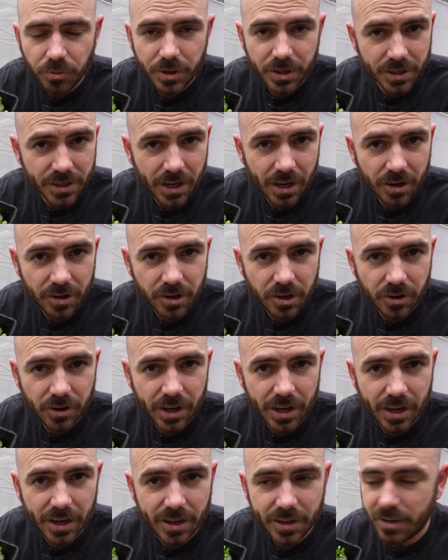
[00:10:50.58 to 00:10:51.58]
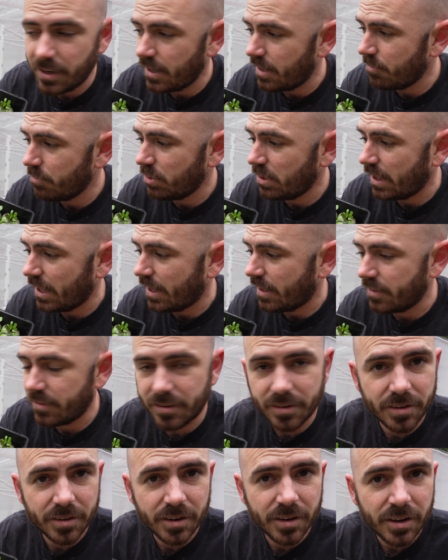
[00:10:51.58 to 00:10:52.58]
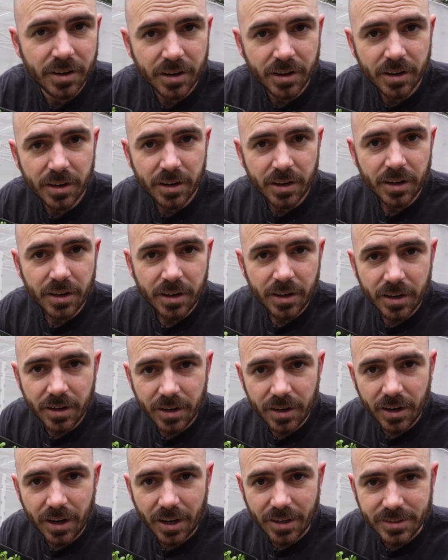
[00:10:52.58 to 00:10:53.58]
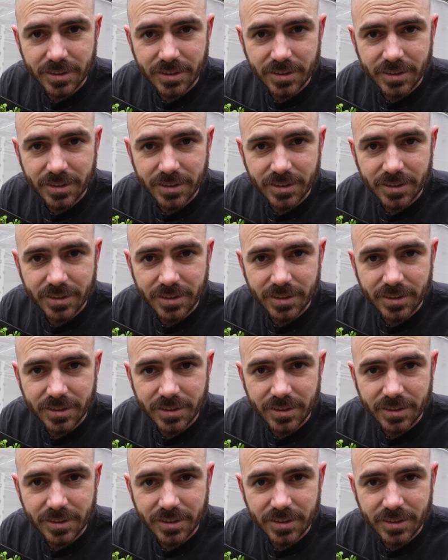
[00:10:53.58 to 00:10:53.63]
we can now go ahead and plant our